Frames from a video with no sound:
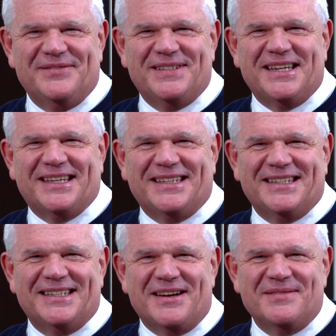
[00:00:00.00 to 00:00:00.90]
you for taking
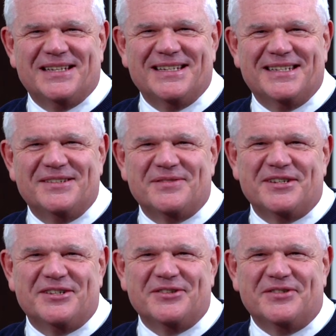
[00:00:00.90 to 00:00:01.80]
the time to listen to
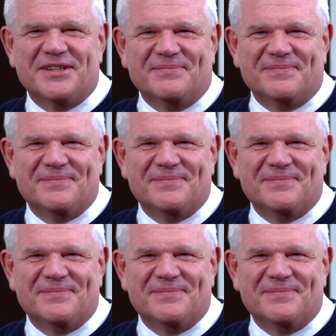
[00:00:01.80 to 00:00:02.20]
our story.